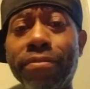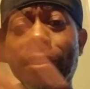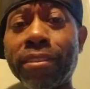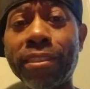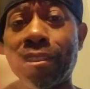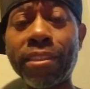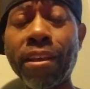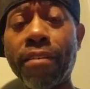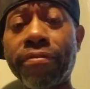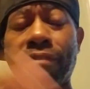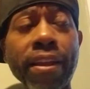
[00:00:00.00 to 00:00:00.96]
Just
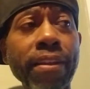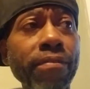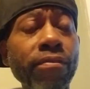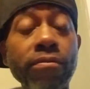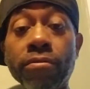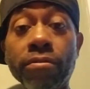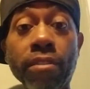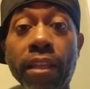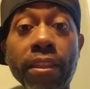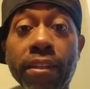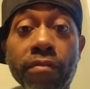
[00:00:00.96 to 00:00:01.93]
stuff, right?
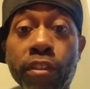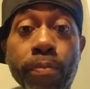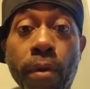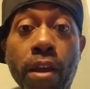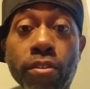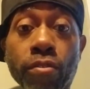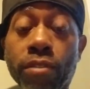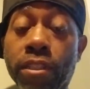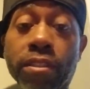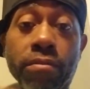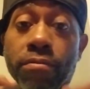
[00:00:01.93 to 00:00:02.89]
Nothing to respond to.
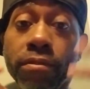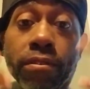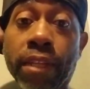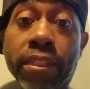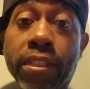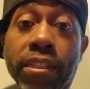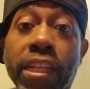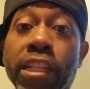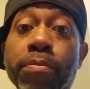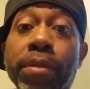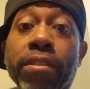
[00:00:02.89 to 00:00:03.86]
Just like she's
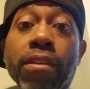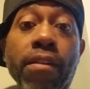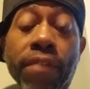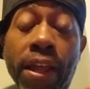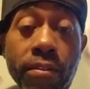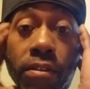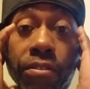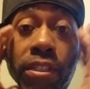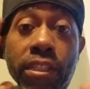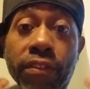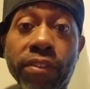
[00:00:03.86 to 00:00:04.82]
teaching me stuff. I don't know. She
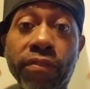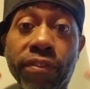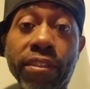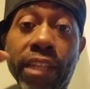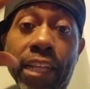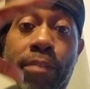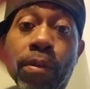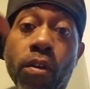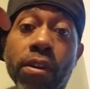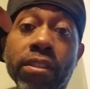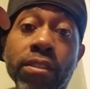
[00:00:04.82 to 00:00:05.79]
just texts me
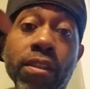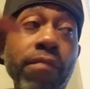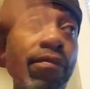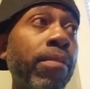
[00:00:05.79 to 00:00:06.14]
all this stuff.